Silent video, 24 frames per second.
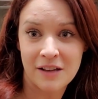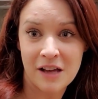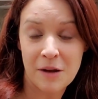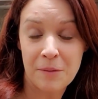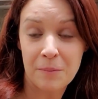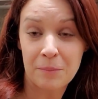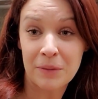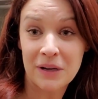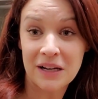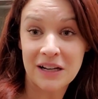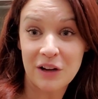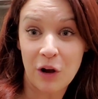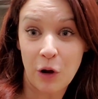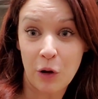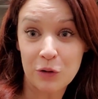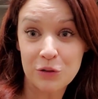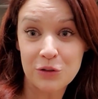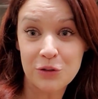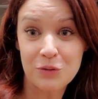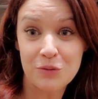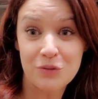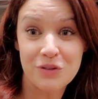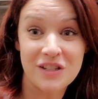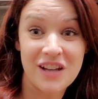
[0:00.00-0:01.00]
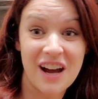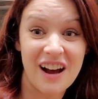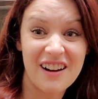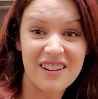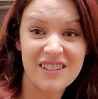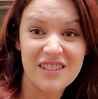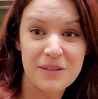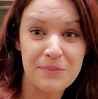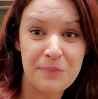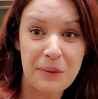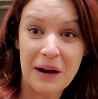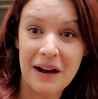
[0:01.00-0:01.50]
but it also
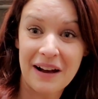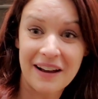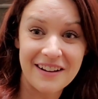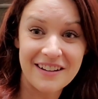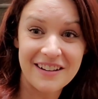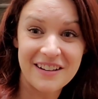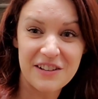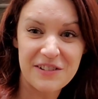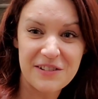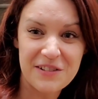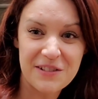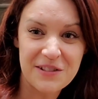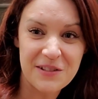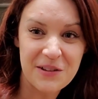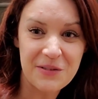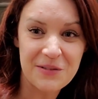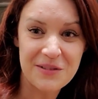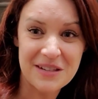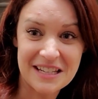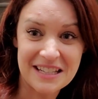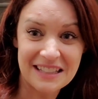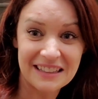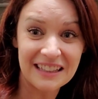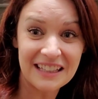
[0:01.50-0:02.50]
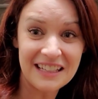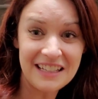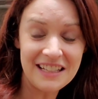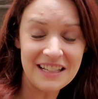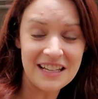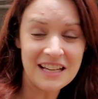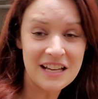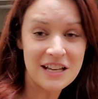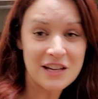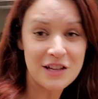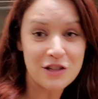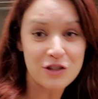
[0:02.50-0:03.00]
tucks behind here so neatly
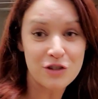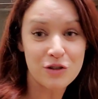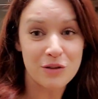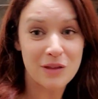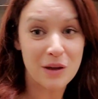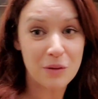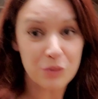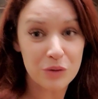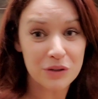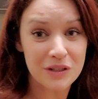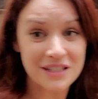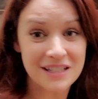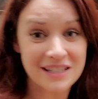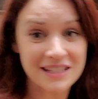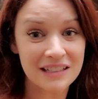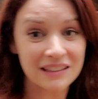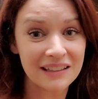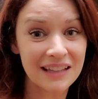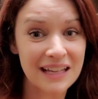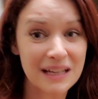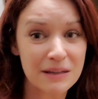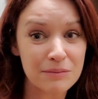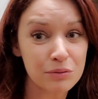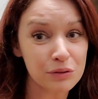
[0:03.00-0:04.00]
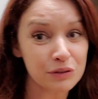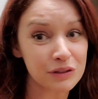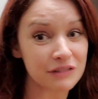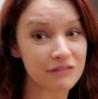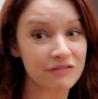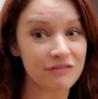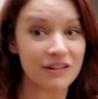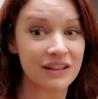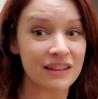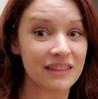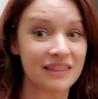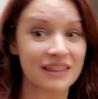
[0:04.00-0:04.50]
so that we're still able to
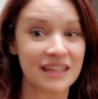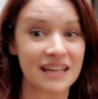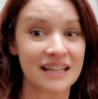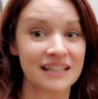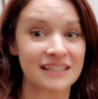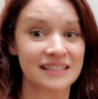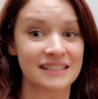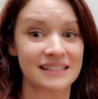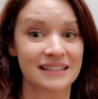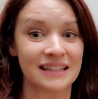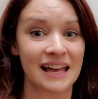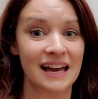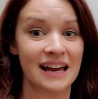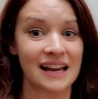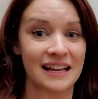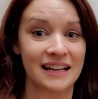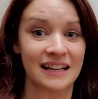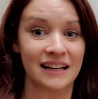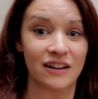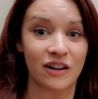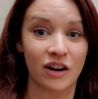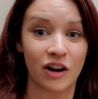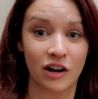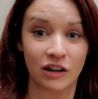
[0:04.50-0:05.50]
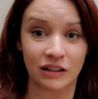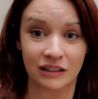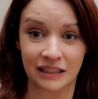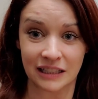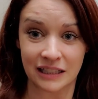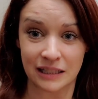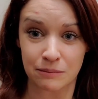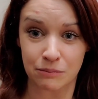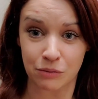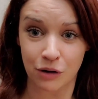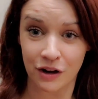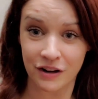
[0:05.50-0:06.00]
fit things like our
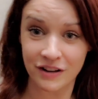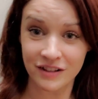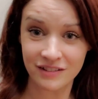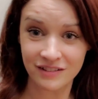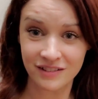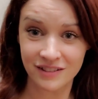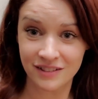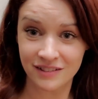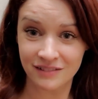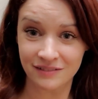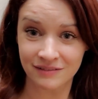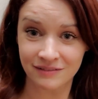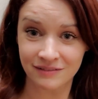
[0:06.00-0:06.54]
cleaning products